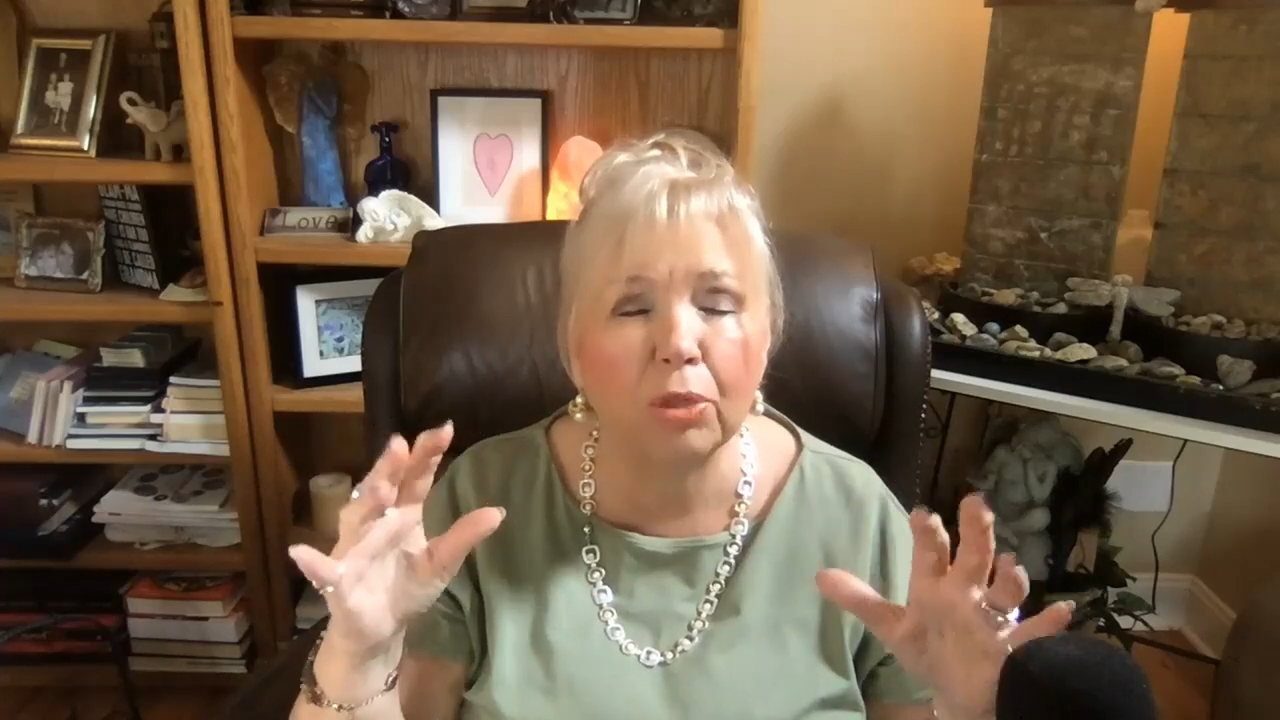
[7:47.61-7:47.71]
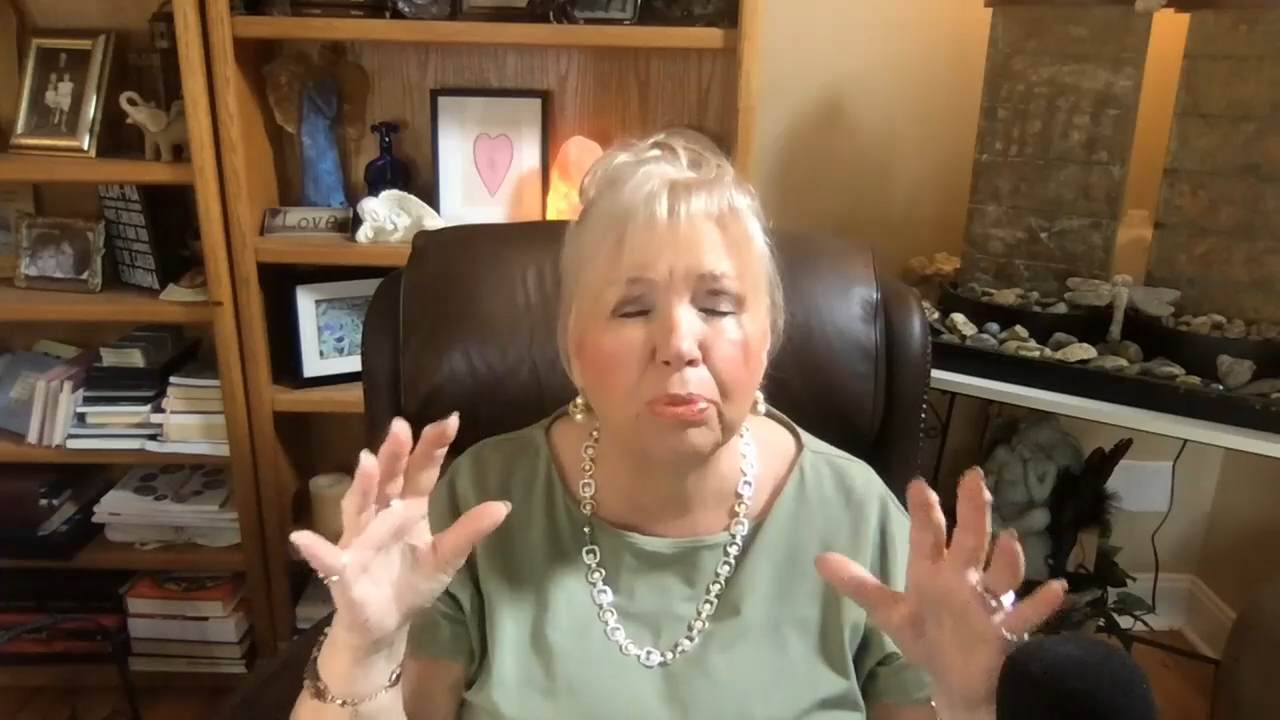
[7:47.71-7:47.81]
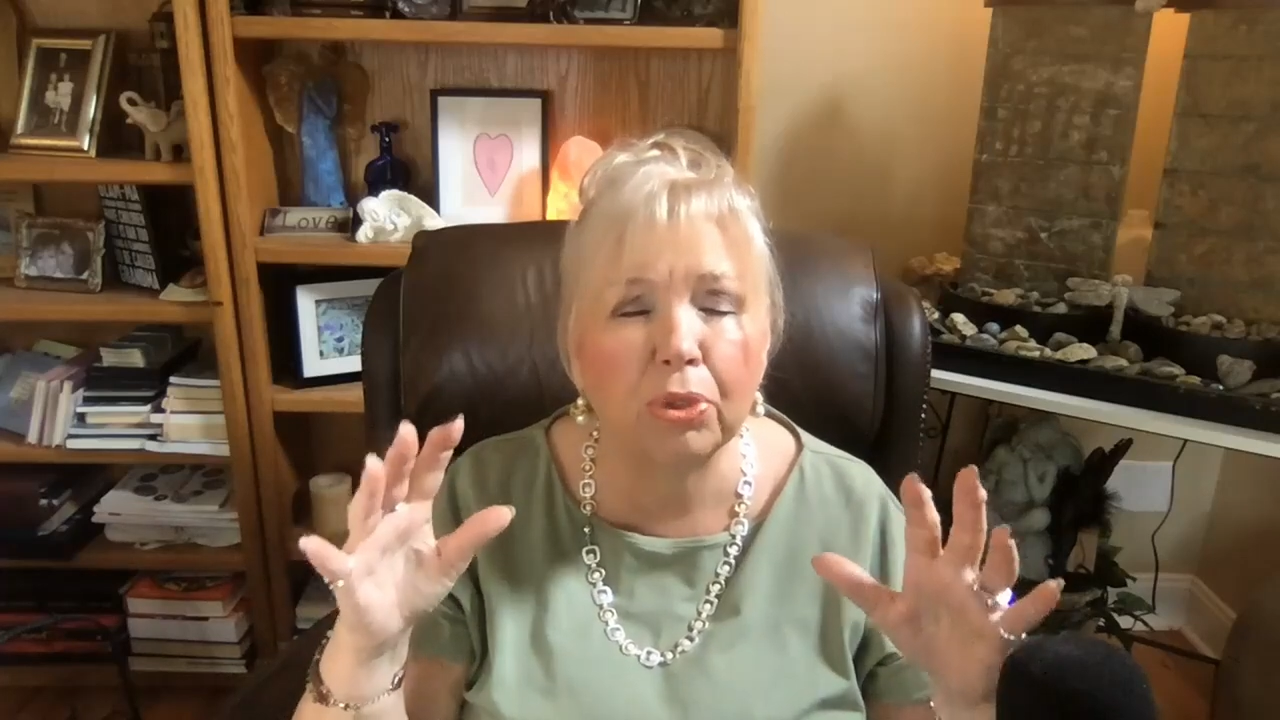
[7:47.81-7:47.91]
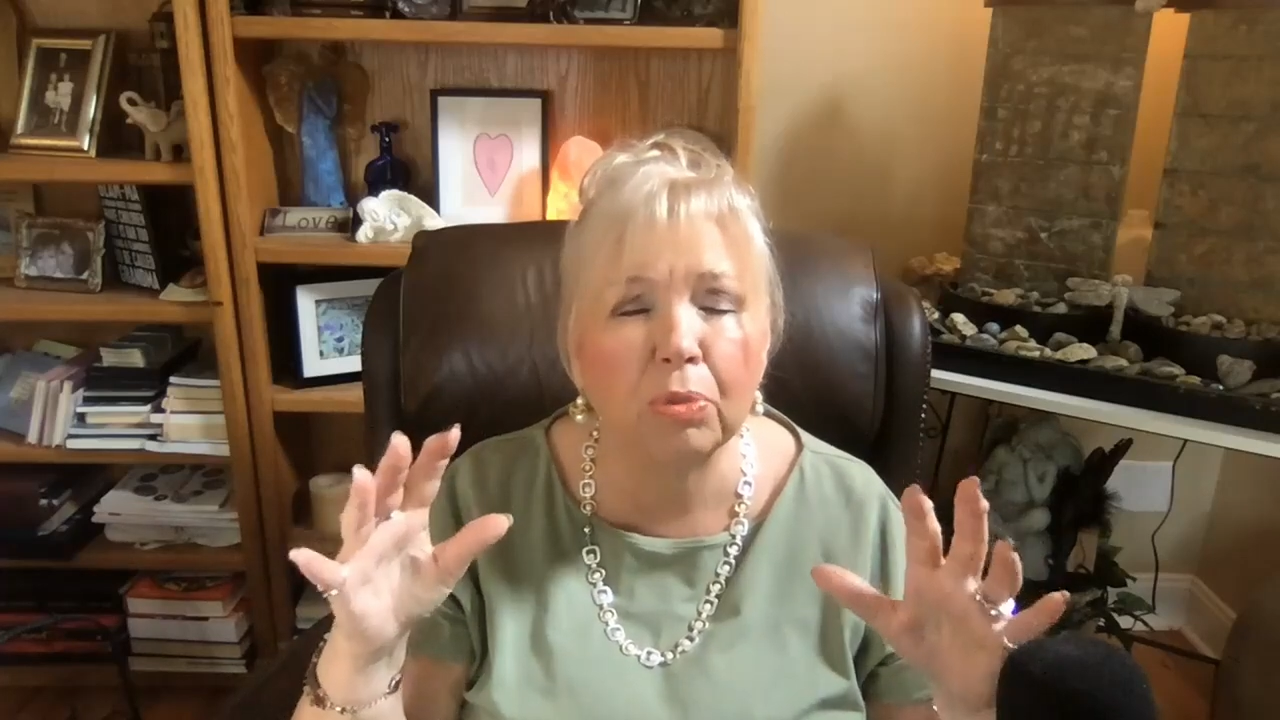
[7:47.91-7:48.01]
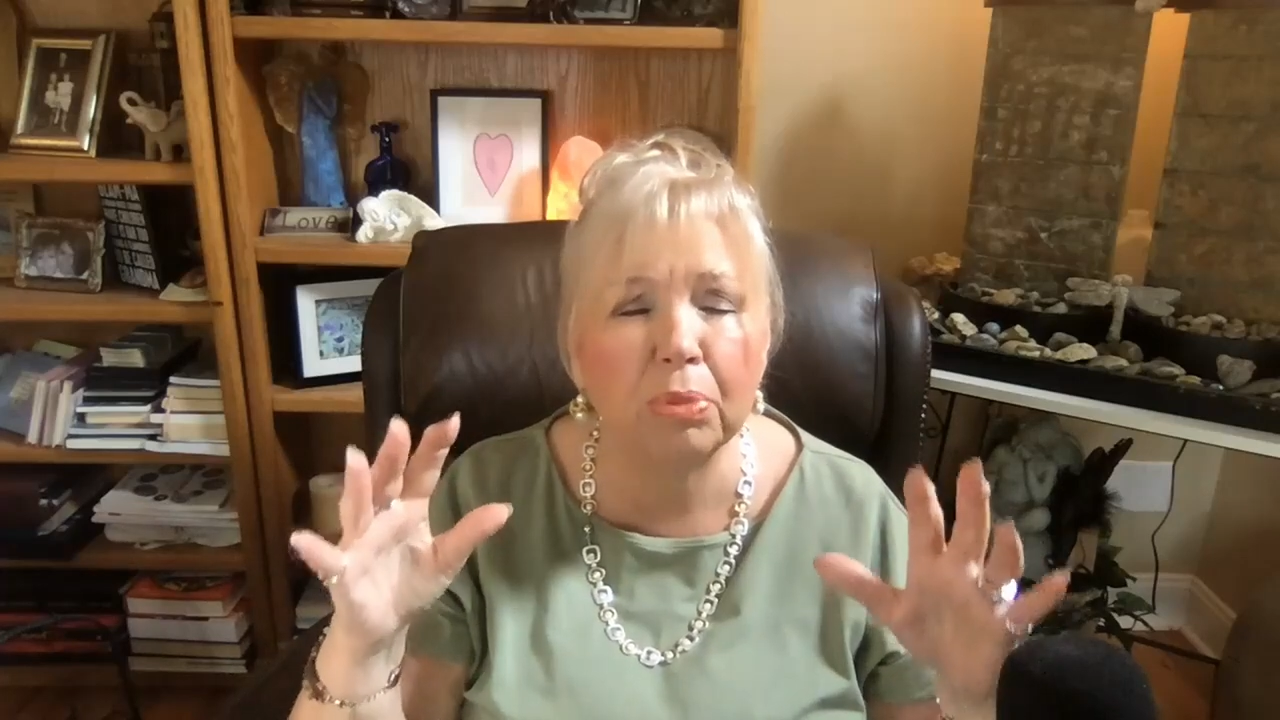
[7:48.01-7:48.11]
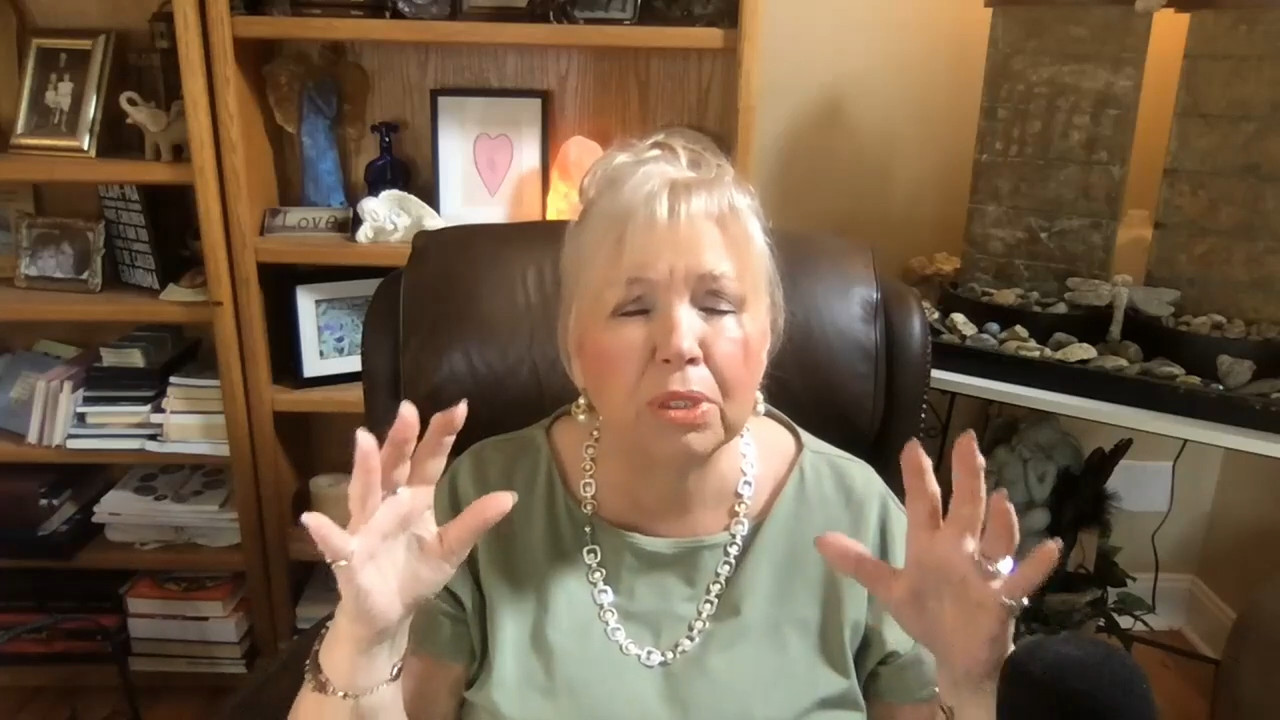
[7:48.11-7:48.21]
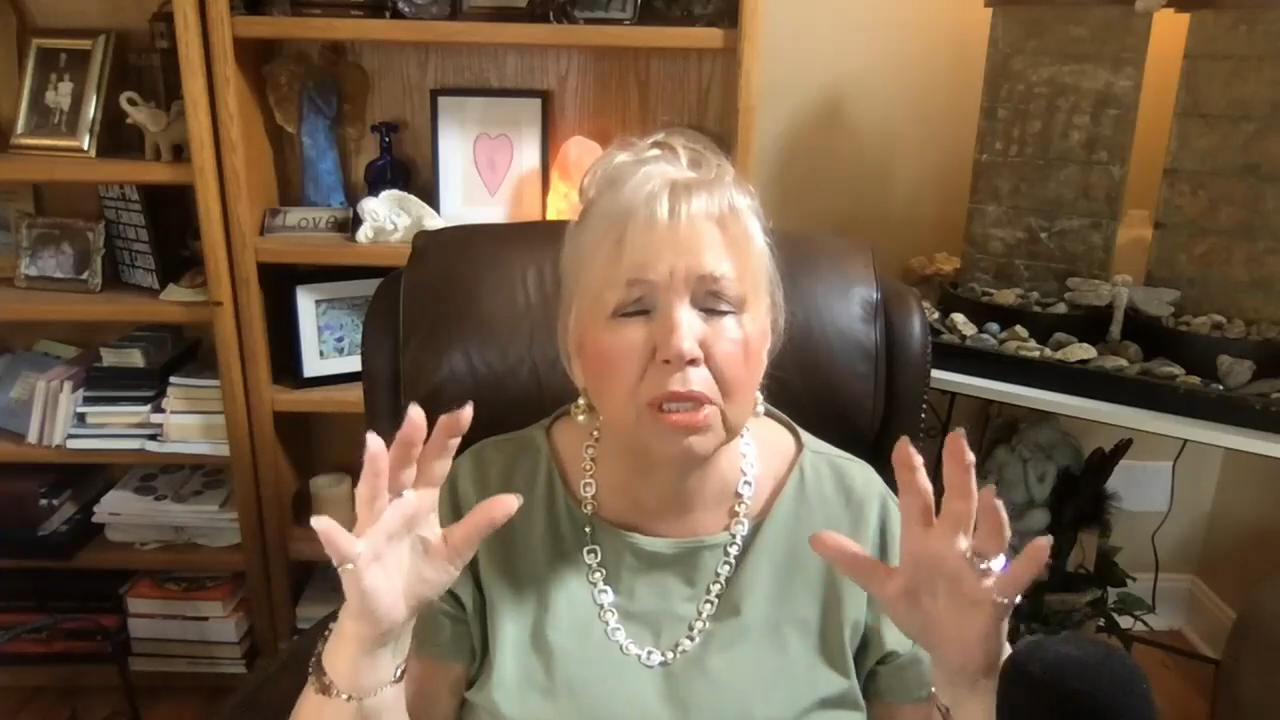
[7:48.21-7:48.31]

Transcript: purpose,